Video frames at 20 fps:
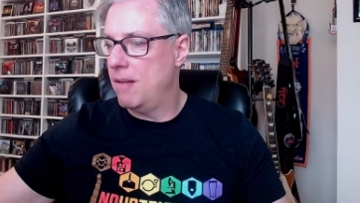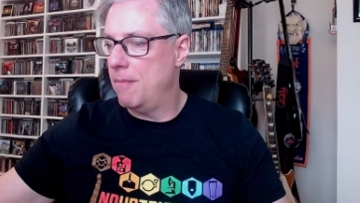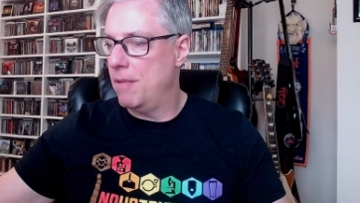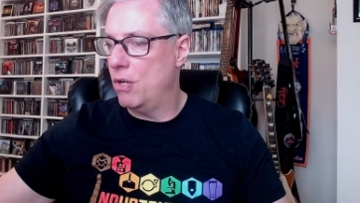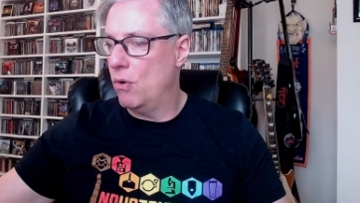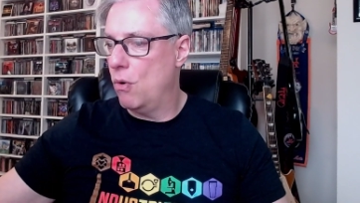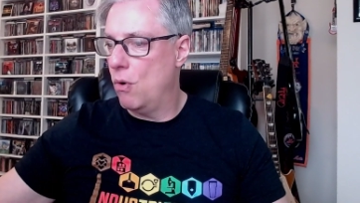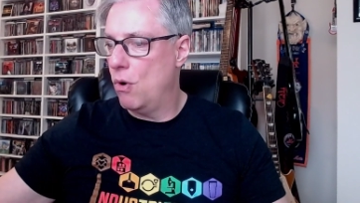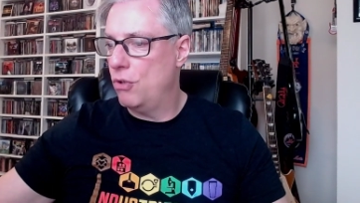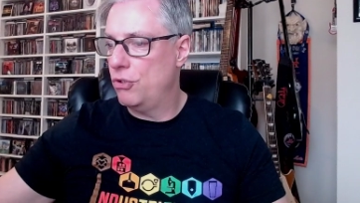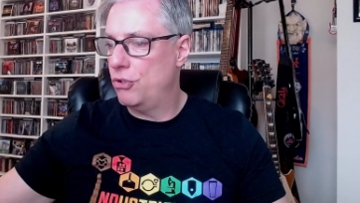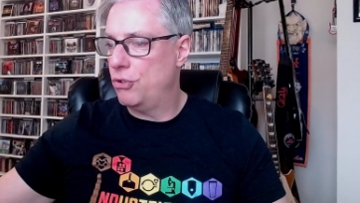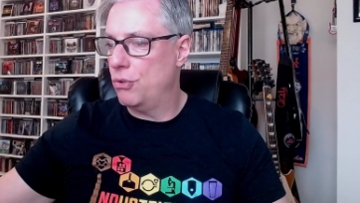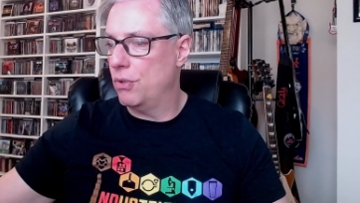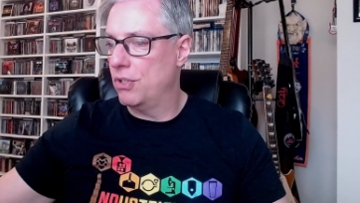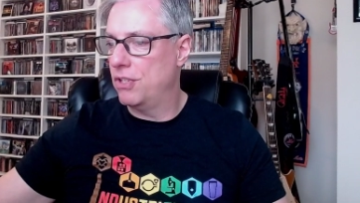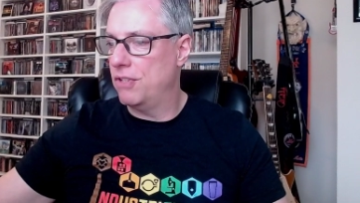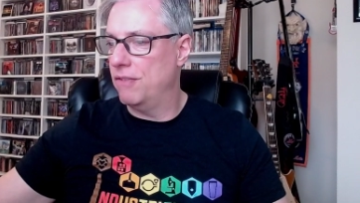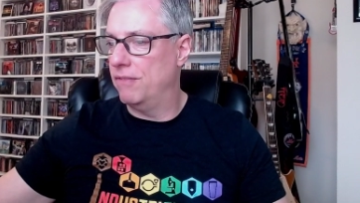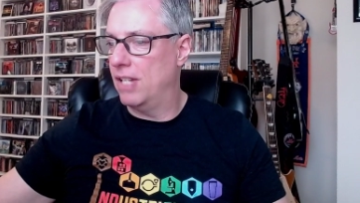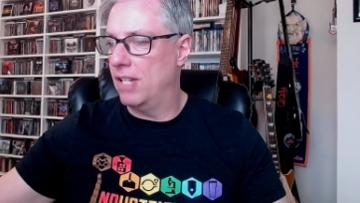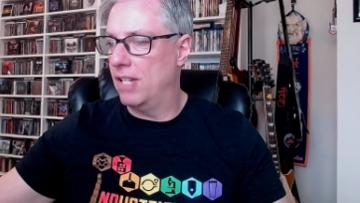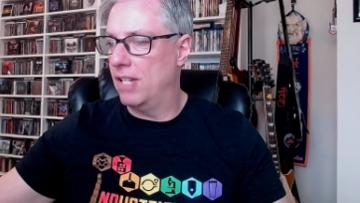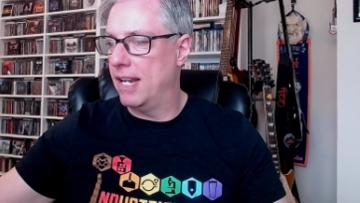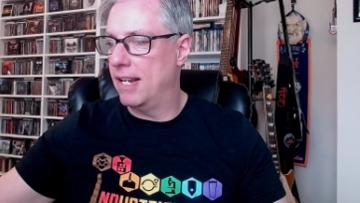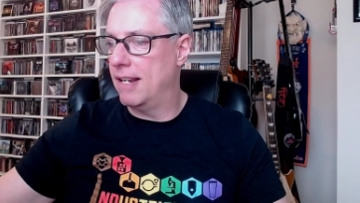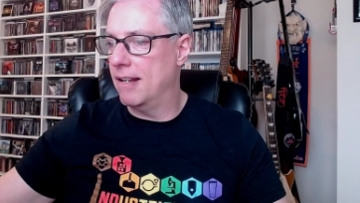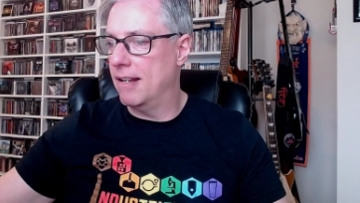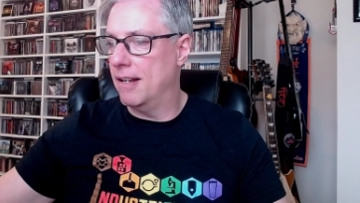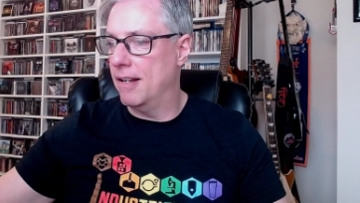I mean, all sorts of
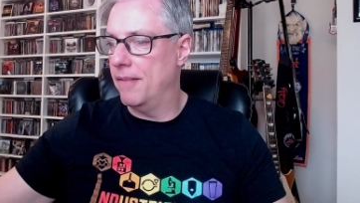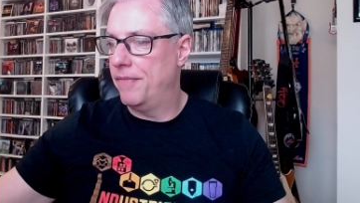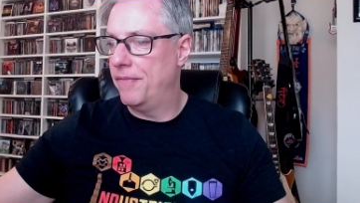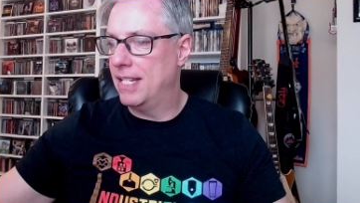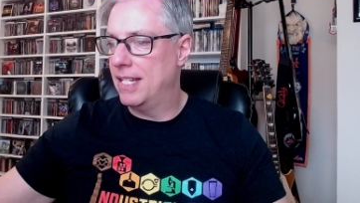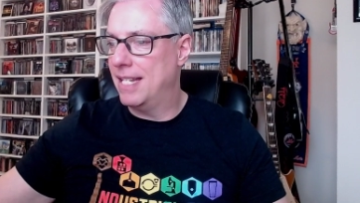like uh,